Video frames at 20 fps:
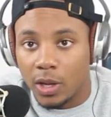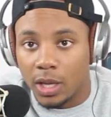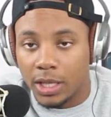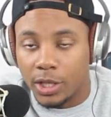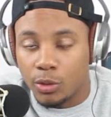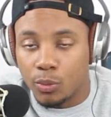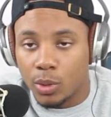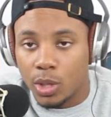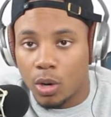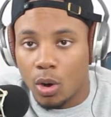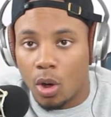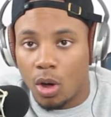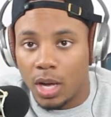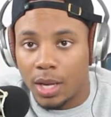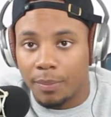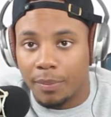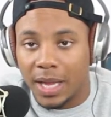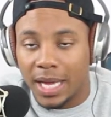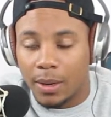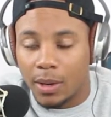Really, you would call
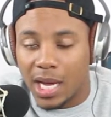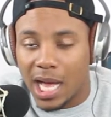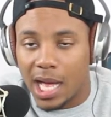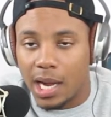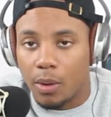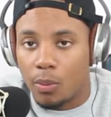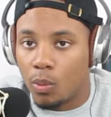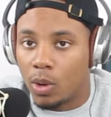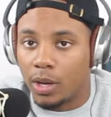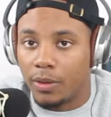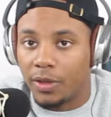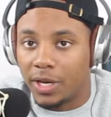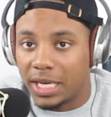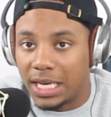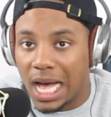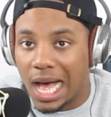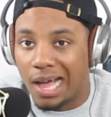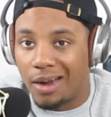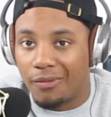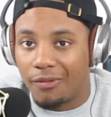him like kind of one of the
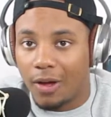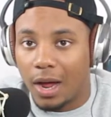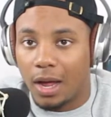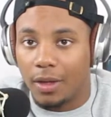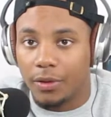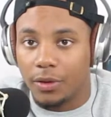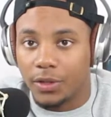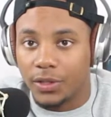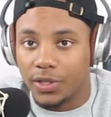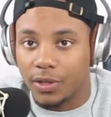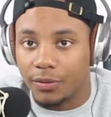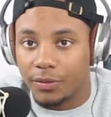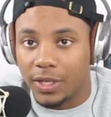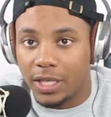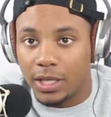godfathers of